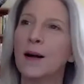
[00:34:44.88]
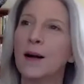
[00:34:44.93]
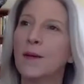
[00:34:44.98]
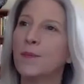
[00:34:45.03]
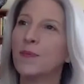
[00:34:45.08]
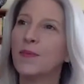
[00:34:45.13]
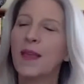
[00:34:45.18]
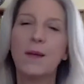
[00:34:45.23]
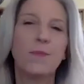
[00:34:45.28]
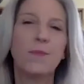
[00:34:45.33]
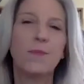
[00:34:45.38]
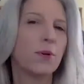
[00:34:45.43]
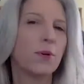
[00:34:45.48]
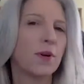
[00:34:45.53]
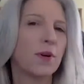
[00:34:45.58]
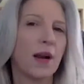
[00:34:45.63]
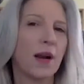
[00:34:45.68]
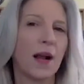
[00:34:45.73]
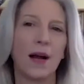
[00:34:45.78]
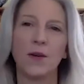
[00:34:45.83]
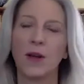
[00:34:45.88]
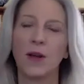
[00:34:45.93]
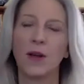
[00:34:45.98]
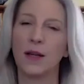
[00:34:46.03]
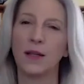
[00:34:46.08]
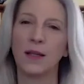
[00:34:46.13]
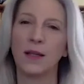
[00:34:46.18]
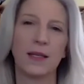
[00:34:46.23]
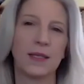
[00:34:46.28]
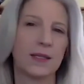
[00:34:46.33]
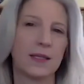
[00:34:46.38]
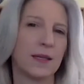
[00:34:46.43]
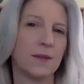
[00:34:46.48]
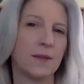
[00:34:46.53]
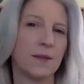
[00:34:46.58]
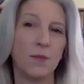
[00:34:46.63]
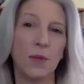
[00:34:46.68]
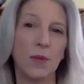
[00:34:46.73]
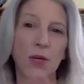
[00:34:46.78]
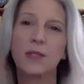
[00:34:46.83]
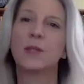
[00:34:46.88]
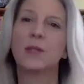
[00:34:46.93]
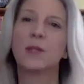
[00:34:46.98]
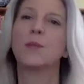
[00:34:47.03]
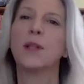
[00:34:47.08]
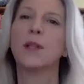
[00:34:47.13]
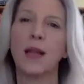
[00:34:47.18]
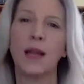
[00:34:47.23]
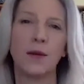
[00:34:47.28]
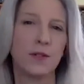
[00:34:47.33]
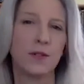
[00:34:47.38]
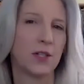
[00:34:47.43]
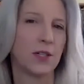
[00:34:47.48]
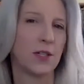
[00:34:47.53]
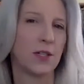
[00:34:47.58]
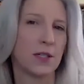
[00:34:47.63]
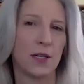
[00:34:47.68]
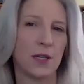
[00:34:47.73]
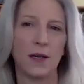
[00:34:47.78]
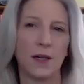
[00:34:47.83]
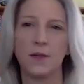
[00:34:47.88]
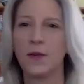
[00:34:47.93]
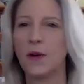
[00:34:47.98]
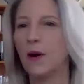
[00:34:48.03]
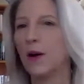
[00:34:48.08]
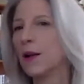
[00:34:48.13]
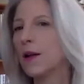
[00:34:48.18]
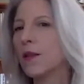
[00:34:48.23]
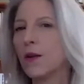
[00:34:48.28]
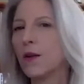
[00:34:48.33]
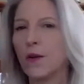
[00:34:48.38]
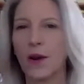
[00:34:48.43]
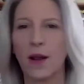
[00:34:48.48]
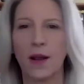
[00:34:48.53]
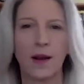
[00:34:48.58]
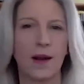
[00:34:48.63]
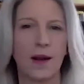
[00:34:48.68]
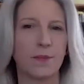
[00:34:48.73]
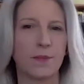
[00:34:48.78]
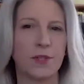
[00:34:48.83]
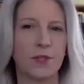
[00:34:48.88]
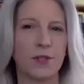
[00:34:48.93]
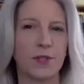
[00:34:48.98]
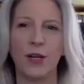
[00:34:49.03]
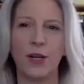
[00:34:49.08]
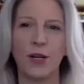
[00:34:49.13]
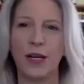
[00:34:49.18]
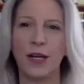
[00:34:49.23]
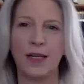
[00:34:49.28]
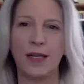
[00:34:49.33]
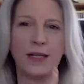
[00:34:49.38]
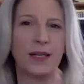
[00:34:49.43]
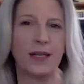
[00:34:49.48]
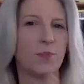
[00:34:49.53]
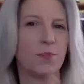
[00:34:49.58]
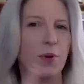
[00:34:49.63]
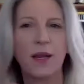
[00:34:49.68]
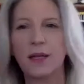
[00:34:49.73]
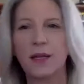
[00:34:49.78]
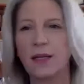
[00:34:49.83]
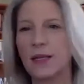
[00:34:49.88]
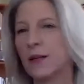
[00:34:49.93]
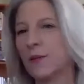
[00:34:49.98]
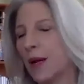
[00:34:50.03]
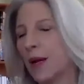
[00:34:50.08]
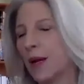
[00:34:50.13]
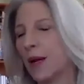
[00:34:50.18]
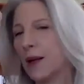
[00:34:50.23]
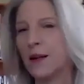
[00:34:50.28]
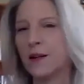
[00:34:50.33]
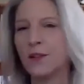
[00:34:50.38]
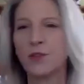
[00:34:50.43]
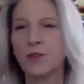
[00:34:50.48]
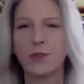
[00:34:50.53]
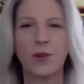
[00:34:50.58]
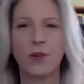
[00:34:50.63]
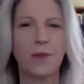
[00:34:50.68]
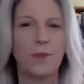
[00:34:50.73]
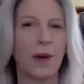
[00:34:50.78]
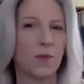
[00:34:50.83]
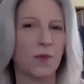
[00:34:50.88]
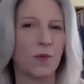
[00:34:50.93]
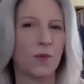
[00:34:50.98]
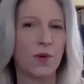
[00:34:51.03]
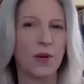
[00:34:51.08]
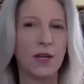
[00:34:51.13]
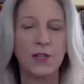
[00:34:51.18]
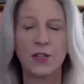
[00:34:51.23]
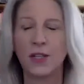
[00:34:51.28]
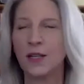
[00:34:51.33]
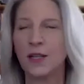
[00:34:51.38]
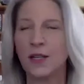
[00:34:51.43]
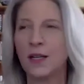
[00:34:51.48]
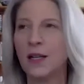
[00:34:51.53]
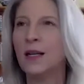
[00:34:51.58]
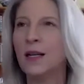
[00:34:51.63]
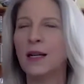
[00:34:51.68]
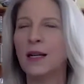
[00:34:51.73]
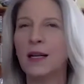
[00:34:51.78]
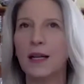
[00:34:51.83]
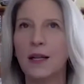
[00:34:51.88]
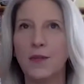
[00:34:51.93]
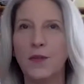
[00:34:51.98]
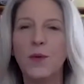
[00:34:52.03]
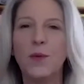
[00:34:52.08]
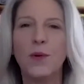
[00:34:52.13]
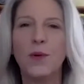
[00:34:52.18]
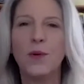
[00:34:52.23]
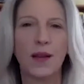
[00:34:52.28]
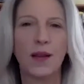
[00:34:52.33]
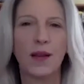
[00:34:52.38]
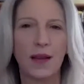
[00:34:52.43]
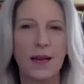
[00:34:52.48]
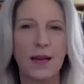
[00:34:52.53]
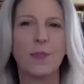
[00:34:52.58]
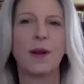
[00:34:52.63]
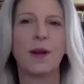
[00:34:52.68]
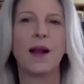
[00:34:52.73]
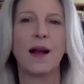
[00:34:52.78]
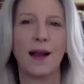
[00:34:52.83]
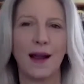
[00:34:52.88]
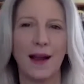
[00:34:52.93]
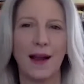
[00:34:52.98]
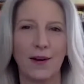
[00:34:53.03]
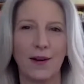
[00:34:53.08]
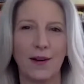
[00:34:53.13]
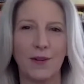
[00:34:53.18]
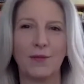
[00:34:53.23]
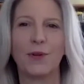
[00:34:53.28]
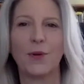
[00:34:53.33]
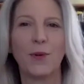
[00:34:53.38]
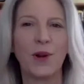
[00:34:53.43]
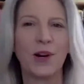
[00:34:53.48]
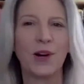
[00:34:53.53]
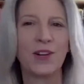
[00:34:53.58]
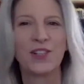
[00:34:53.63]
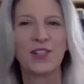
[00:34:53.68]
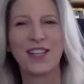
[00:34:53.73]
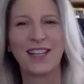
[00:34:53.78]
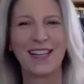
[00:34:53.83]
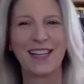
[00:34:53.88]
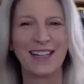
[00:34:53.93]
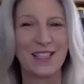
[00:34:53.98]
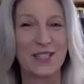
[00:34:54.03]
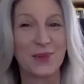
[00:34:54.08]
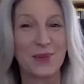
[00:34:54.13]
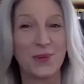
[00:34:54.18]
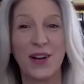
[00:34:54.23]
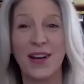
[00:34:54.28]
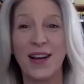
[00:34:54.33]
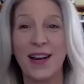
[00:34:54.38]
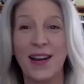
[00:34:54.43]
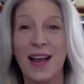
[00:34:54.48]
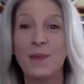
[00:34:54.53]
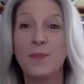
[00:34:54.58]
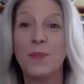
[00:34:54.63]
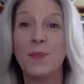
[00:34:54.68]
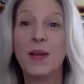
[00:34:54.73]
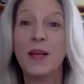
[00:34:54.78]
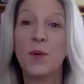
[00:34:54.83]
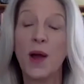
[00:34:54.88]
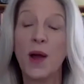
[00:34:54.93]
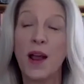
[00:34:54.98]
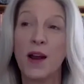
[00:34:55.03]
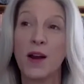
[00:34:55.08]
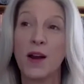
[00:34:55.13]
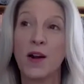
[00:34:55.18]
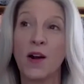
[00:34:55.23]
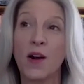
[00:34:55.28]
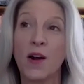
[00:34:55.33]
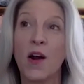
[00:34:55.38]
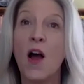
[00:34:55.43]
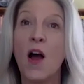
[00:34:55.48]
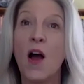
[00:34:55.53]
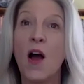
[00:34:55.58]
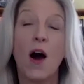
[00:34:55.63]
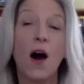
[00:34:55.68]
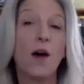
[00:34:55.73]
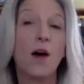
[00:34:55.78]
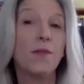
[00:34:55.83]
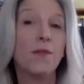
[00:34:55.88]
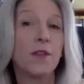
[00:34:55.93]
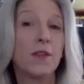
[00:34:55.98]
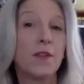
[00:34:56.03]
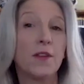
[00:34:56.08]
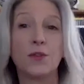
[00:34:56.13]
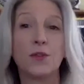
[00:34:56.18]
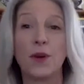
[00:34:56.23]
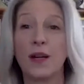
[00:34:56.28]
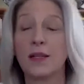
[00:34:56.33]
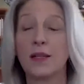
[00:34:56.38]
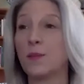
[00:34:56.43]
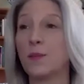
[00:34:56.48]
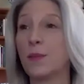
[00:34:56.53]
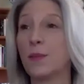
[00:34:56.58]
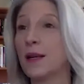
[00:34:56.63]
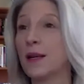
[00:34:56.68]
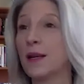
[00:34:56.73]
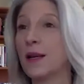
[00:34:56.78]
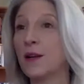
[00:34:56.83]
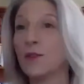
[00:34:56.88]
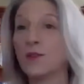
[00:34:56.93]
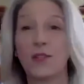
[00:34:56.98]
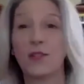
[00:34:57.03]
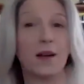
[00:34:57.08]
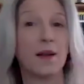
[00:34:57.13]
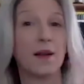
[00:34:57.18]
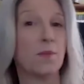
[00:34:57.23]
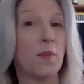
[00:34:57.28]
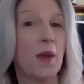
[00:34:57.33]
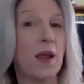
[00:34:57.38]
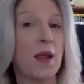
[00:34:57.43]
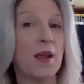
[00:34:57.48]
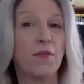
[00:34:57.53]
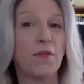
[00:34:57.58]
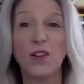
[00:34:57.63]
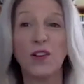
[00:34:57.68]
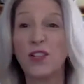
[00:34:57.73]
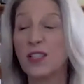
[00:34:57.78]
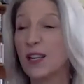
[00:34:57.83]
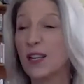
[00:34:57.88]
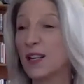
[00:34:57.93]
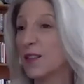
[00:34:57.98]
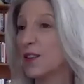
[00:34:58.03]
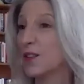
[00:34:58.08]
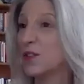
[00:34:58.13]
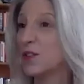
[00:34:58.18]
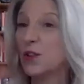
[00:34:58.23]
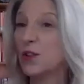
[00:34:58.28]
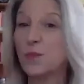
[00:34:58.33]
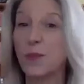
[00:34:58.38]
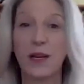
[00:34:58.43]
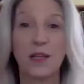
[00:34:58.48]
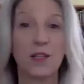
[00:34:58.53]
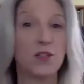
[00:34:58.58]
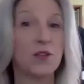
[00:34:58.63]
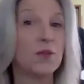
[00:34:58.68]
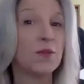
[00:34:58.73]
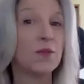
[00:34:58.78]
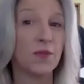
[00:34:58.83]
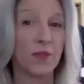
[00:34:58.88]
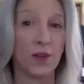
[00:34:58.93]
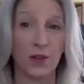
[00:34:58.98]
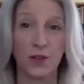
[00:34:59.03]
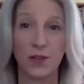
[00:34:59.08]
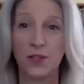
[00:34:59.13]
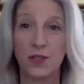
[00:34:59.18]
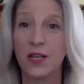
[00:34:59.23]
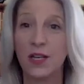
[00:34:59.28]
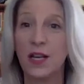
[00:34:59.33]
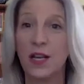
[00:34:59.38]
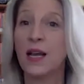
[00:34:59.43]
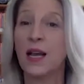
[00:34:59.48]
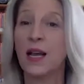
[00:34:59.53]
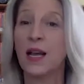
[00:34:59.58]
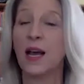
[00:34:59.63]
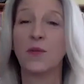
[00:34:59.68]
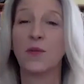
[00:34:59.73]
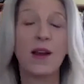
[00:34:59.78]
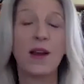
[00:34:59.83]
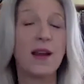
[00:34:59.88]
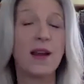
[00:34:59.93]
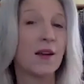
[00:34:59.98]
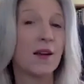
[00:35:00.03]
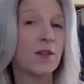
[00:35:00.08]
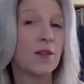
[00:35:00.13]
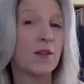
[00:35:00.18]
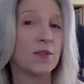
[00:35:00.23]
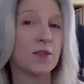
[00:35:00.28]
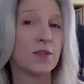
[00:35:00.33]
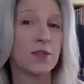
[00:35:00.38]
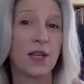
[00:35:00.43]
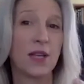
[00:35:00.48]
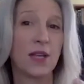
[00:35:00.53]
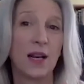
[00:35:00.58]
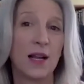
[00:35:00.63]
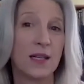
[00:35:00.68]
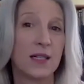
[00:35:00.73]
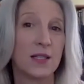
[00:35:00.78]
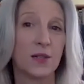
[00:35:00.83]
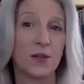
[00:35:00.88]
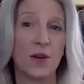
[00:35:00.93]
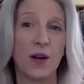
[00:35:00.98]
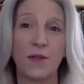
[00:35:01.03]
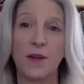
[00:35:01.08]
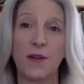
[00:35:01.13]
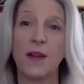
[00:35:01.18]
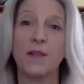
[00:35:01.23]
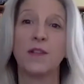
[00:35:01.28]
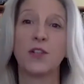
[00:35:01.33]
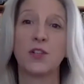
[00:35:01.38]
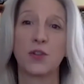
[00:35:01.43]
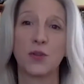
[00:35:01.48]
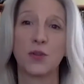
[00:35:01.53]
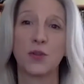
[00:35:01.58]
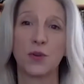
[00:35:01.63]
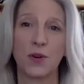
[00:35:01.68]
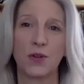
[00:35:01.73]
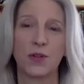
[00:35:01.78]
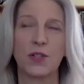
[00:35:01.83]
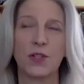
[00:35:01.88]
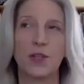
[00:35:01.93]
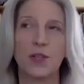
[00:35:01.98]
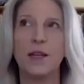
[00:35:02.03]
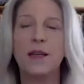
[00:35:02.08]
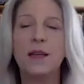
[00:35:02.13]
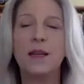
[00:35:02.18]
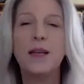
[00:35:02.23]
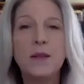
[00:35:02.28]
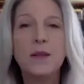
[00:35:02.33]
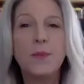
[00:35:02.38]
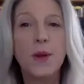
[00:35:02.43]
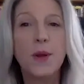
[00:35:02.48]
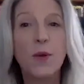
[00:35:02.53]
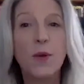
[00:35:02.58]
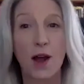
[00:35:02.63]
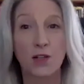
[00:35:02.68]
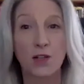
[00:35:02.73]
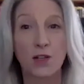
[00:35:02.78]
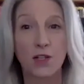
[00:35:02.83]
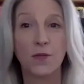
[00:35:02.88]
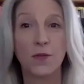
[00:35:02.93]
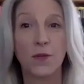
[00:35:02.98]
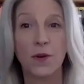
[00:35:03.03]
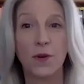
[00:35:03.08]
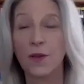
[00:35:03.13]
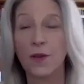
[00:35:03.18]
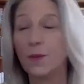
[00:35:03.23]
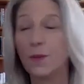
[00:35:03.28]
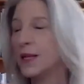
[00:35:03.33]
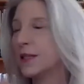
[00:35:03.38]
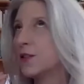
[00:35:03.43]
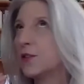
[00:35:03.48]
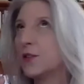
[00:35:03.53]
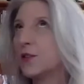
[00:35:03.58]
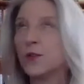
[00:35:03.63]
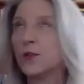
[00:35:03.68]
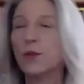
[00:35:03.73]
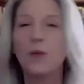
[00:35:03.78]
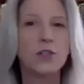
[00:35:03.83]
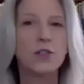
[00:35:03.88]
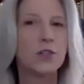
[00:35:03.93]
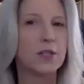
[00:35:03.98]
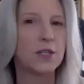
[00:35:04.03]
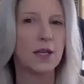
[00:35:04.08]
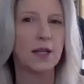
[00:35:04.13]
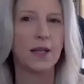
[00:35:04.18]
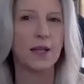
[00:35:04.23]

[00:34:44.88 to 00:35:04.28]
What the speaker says: They put out a list in multiple languages of all of the grant opportunities. They break it down by country, by region. If you want to keep an eye out for where's the next one, and be aware, often those grants will be announced on May 1st and they're due by June 1st. And right now those deadlines are often even shorter. So you need to be watching for them. As soon as you see the